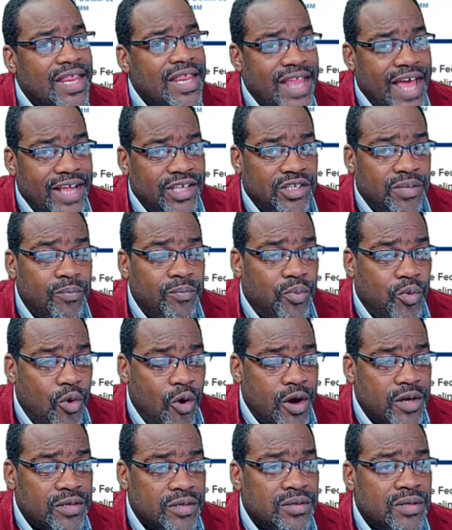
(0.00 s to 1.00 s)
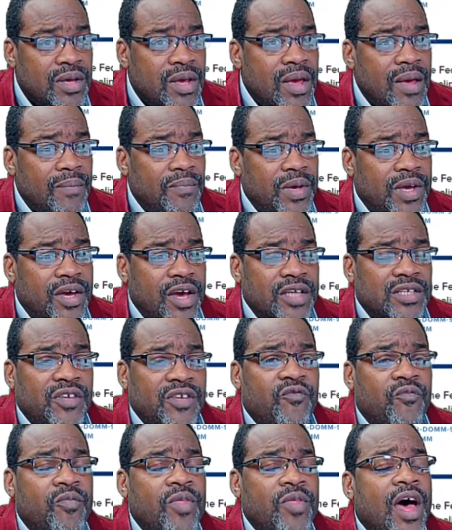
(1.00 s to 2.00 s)
That's important because
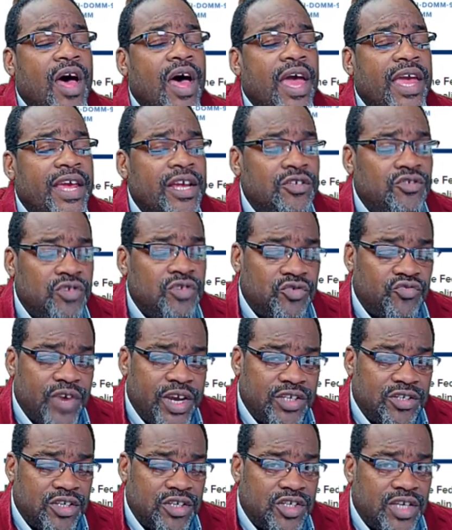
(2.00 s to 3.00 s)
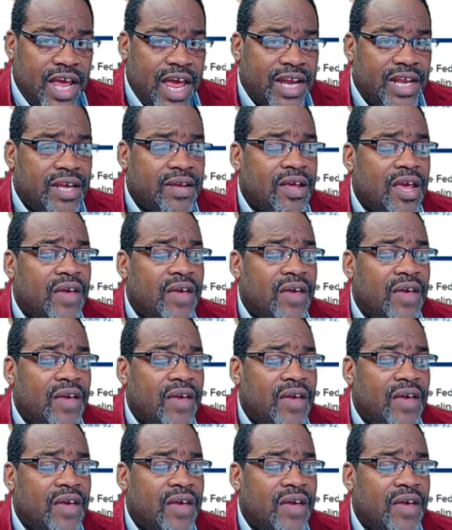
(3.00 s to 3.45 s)
if interest rates are steady,